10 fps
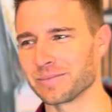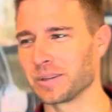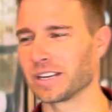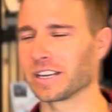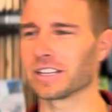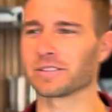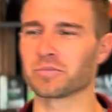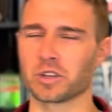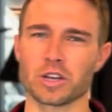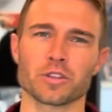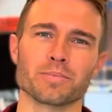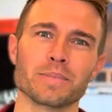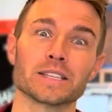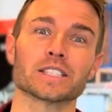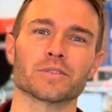being in, the
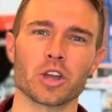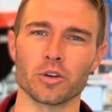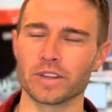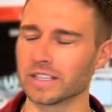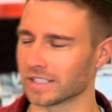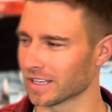midst of COVID.